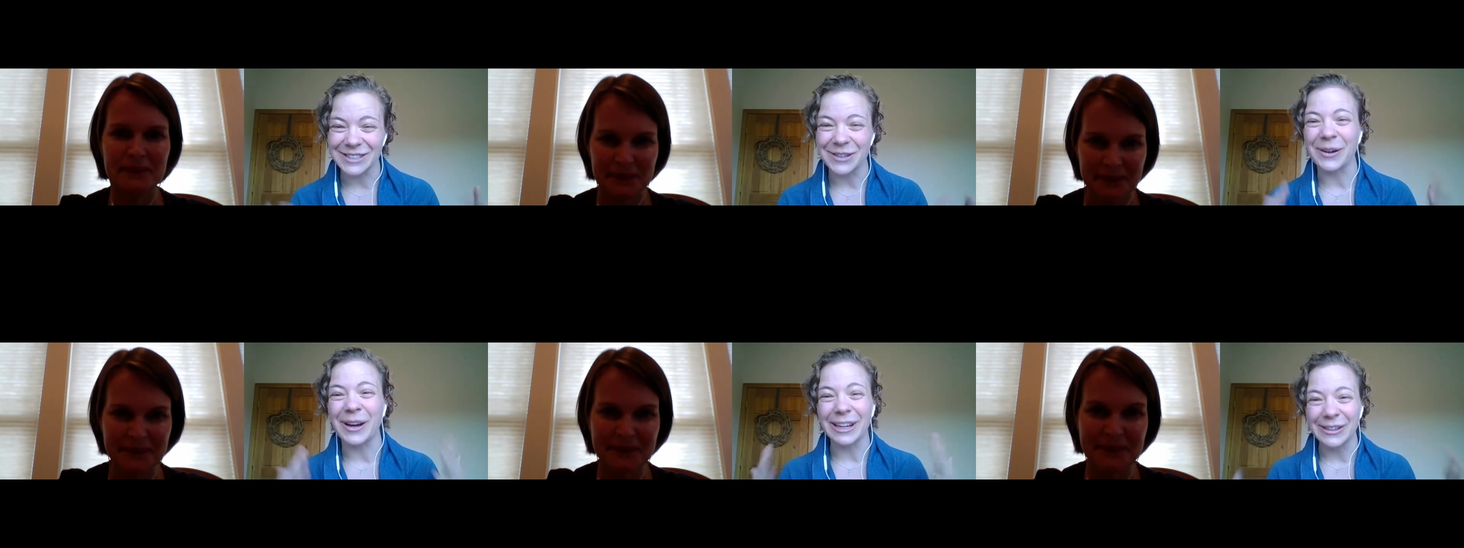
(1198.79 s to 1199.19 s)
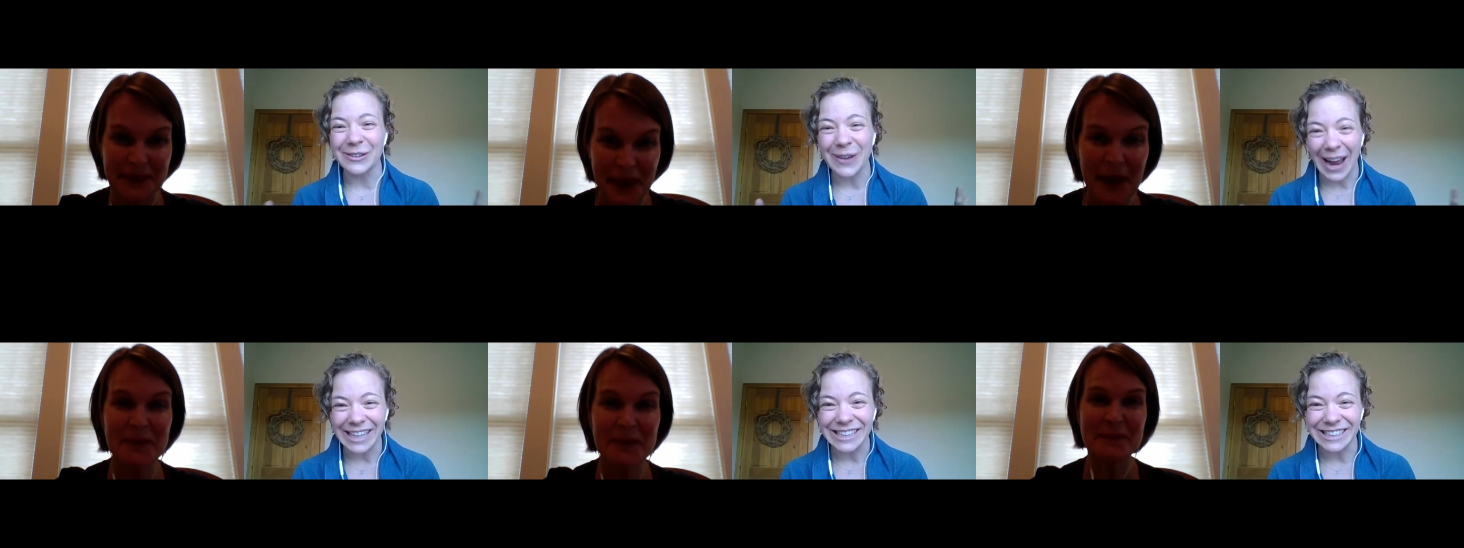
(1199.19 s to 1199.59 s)
Speaker 1: So
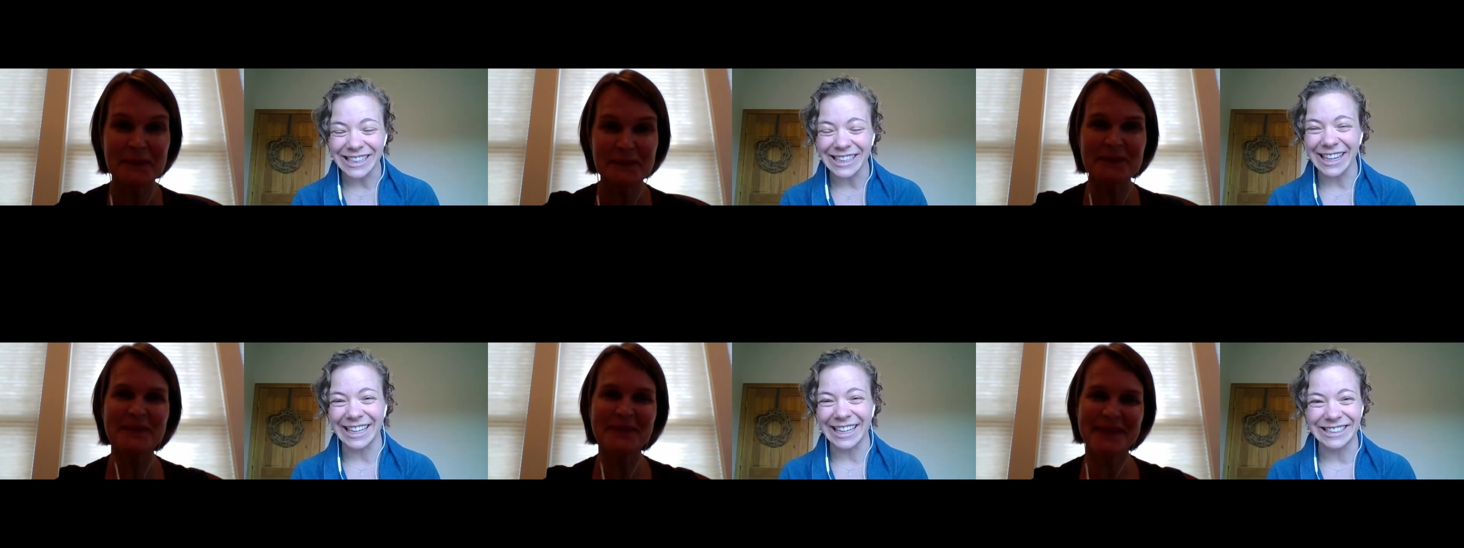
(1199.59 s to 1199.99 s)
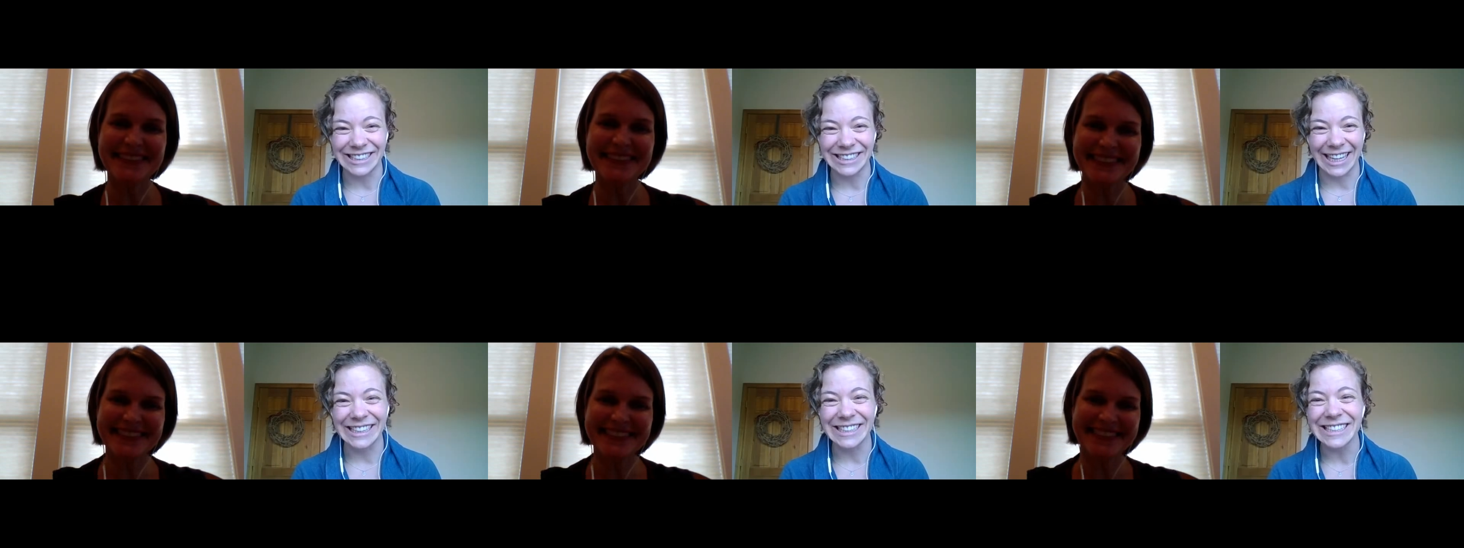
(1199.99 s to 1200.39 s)

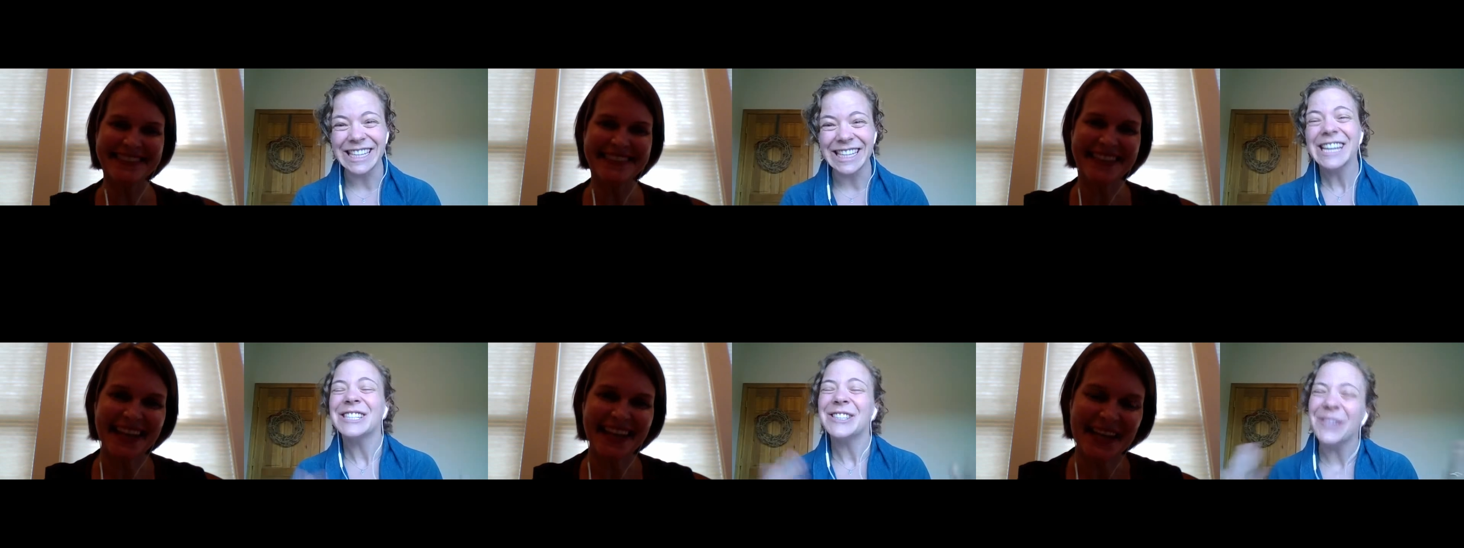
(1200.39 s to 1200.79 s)
congratulations. Yep.